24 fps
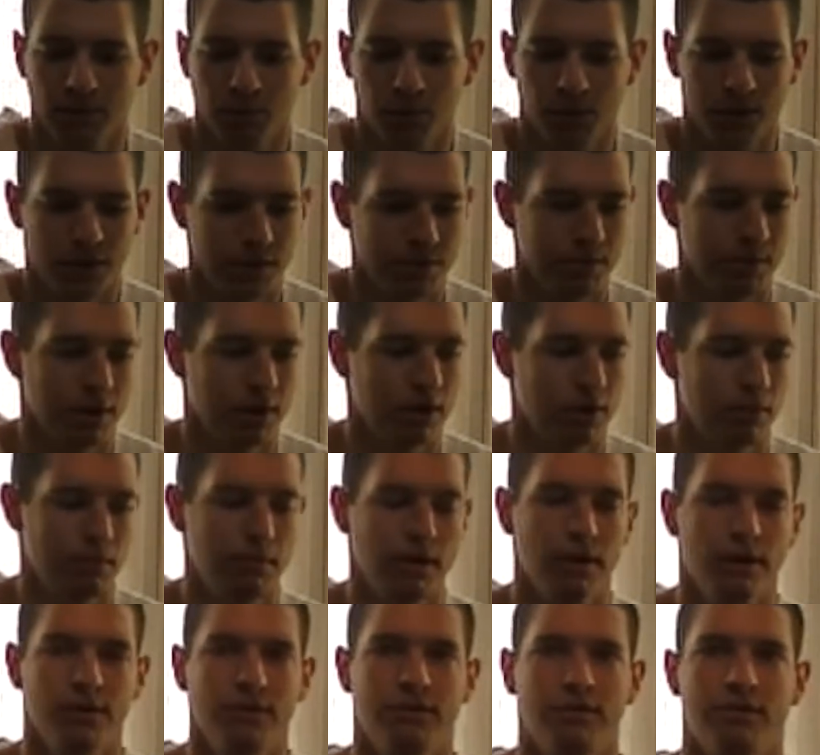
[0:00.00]
with the miracle
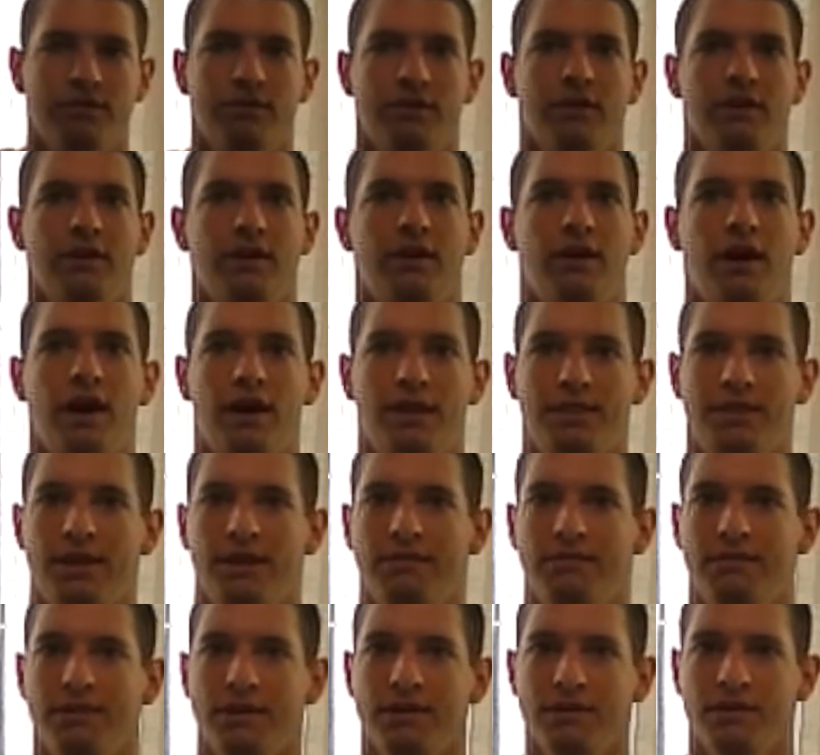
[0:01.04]
berries, it's going to cut
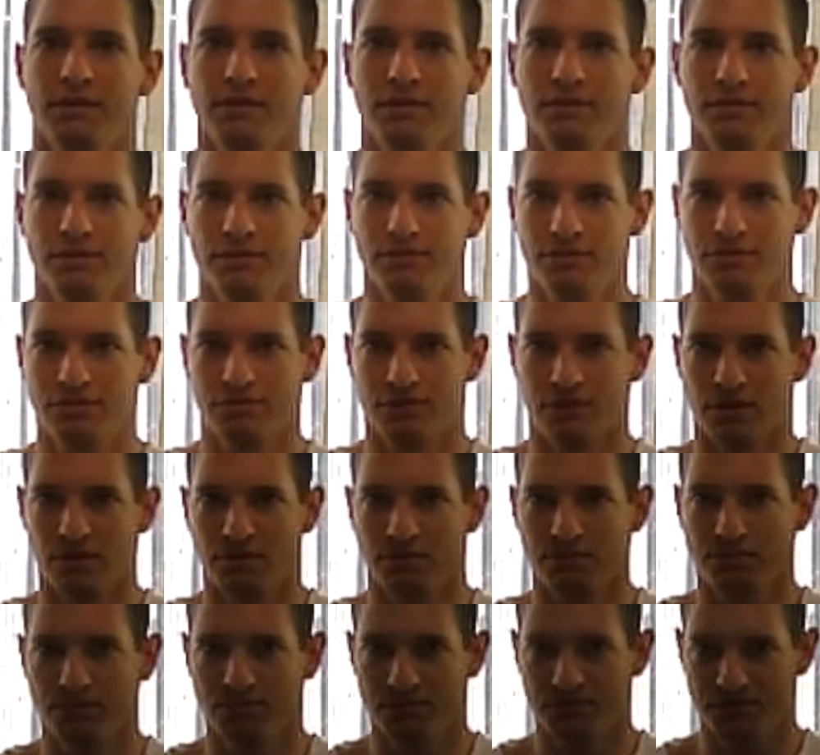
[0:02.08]
that vinegar's
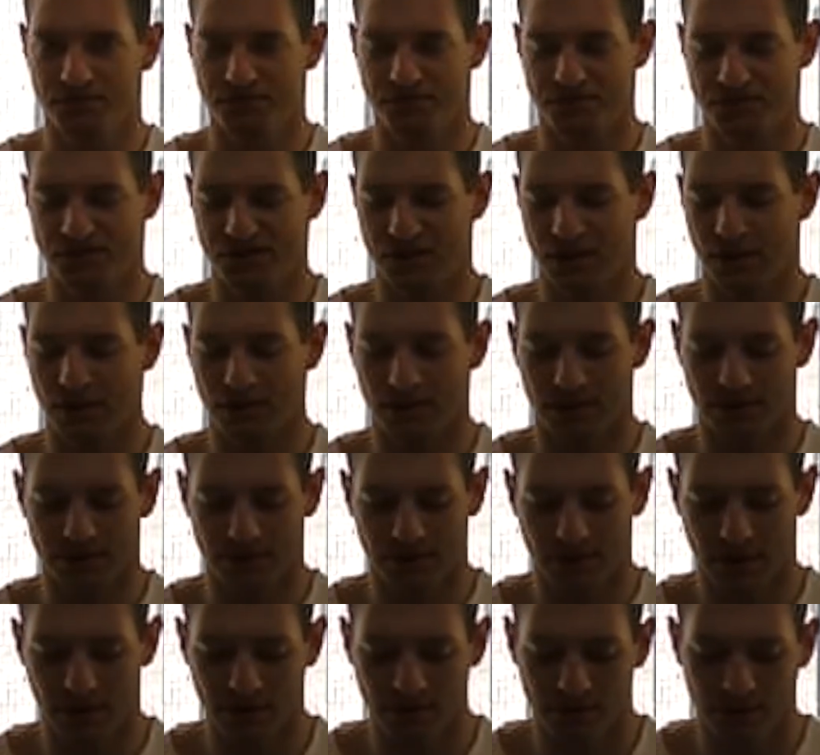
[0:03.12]
sharp
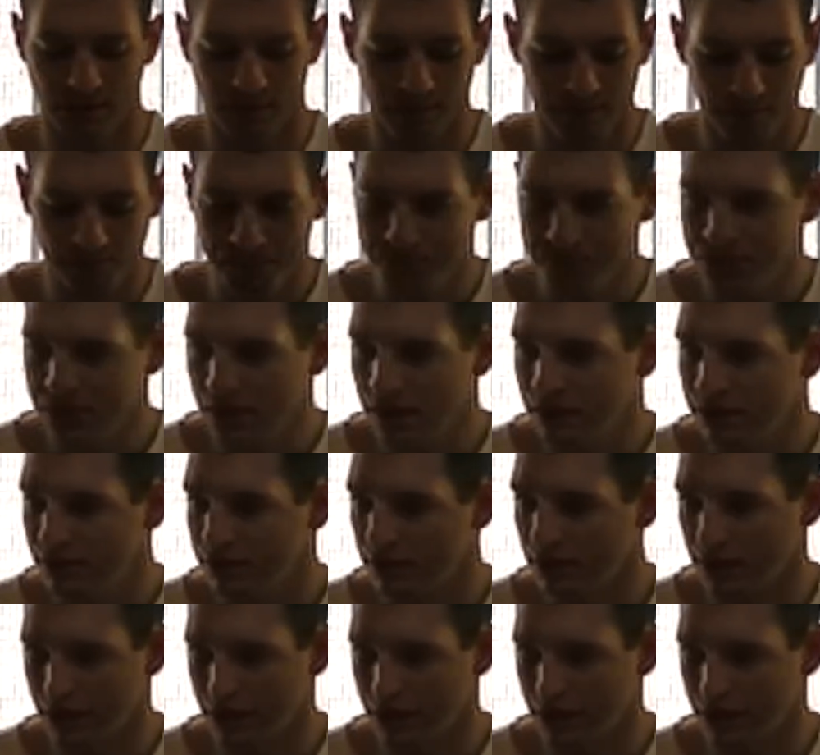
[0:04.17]
sourness out of it. So